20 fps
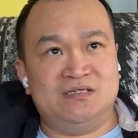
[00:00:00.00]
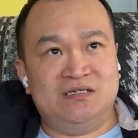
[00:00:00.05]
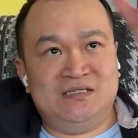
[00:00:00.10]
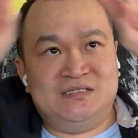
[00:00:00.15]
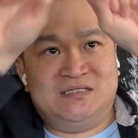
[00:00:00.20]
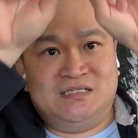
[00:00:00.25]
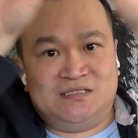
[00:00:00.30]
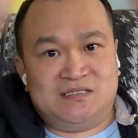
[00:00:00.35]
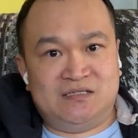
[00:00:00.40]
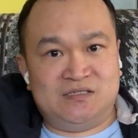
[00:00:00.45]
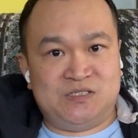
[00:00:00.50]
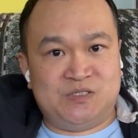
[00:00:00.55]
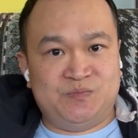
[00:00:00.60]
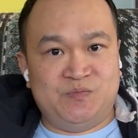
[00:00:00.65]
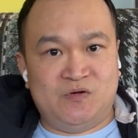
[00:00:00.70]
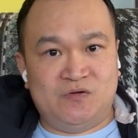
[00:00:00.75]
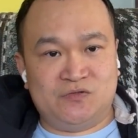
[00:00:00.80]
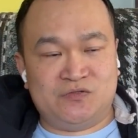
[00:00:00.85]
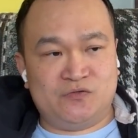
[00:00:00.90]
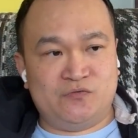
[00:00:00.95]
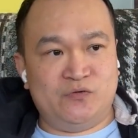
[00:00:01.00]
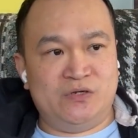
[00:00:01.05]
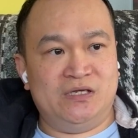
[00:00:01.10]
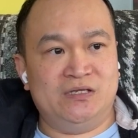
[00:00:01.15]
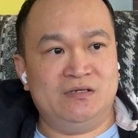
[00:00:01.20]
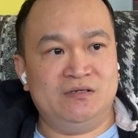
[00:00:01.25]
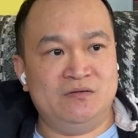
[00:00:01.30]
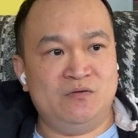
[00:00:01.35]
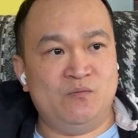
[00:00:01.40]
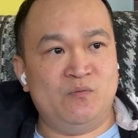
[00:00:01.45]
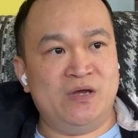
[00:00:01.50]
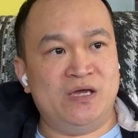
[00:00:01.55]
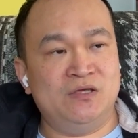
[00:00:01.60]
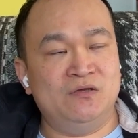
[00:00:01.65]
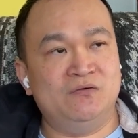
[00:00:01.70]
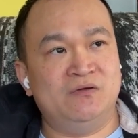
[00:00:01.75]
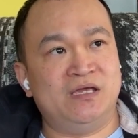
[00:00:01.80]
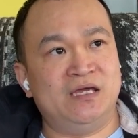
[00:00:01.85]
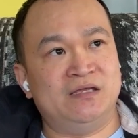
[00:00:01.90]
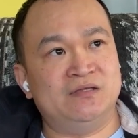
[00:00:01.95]
It's just a small screen where
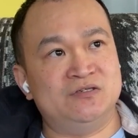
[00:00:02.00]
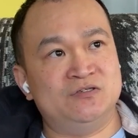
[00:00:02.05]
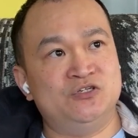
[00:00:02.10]
you can